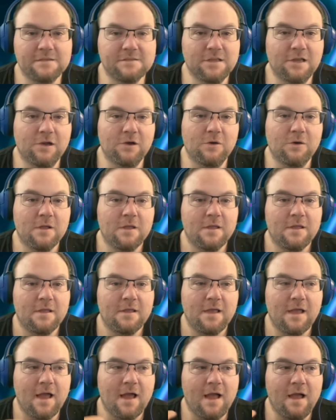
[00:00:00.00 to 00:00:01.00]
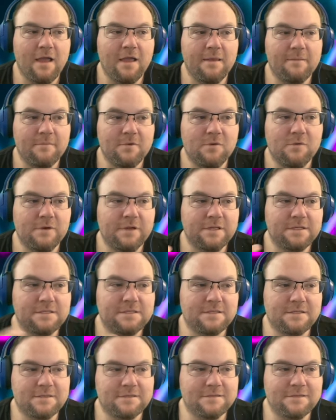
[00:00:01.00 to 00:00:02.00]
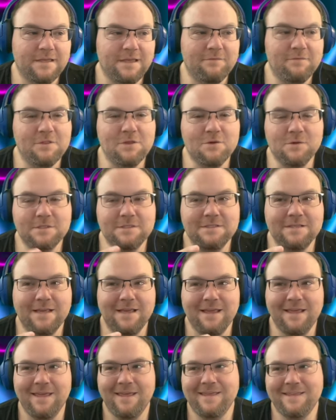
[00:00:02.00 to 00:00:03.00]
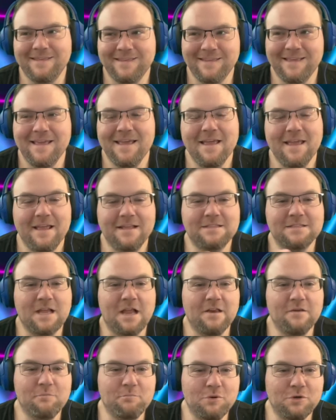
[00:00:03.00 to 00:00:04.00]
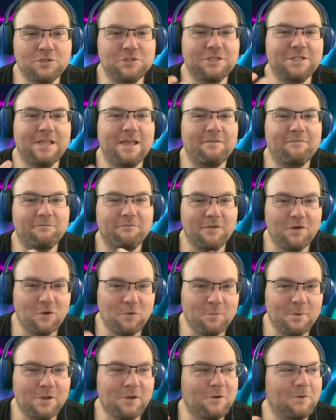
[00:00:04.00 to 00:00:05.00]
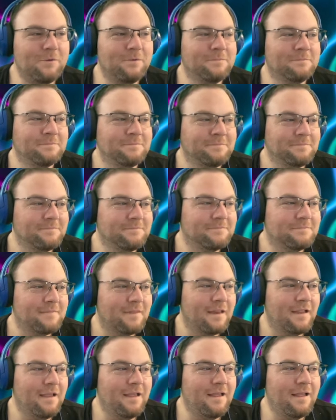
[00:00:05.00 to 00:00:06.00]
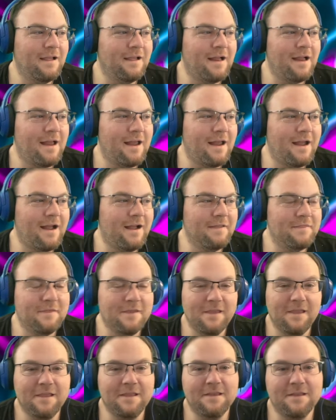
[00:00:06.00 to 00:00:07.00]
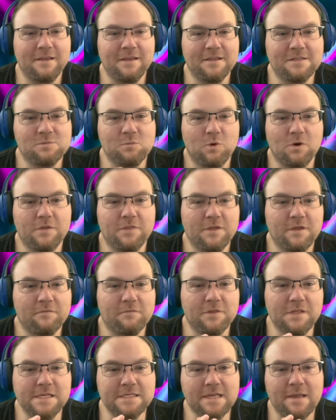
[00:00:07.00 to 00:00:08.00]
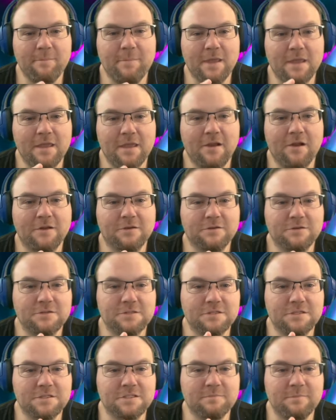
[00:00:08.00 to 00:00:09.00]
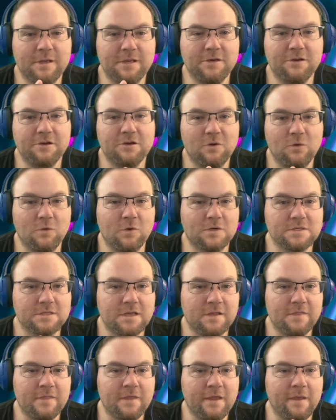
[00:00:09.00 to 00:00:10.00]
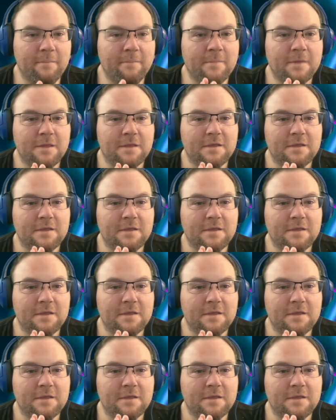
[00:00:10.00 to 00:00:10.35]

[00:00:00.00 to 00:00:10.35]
So I'm always, even though it's kind of pushing that FOMO, I think it's worth it for these epic characters to spend your cores on them,